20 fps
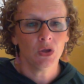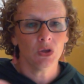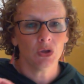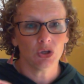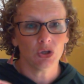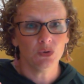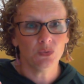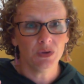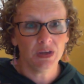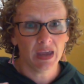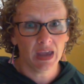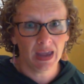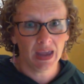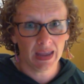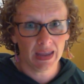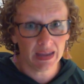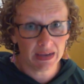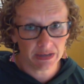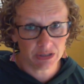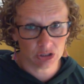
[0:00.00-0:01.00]
You
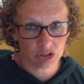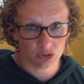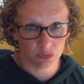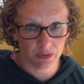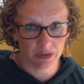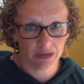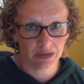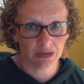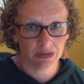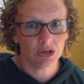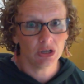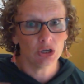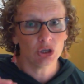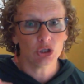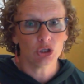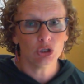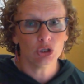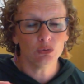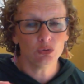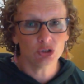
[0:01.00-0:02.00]
can do it.
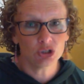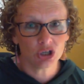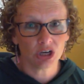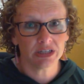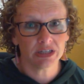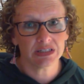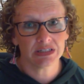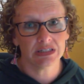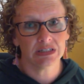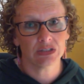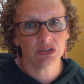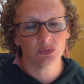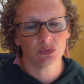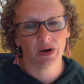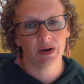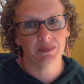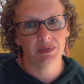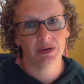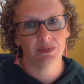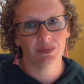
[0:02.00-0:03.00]
You just need the
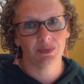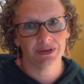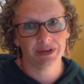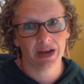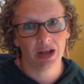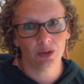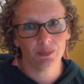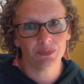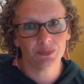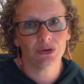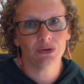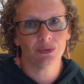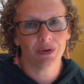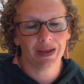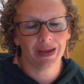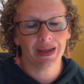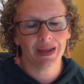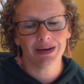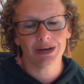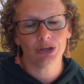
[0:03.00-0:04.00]
right people to help you,
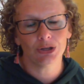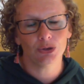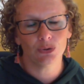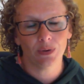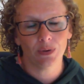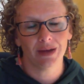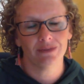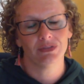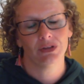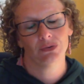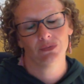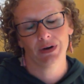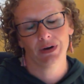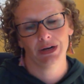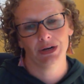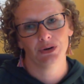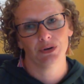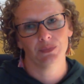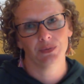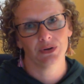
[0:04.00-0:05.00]
and you have that right
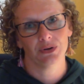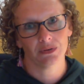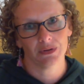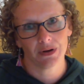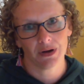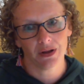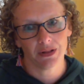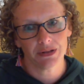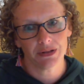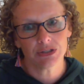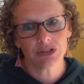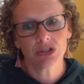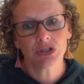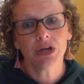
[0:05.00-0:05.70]
here at Panola College.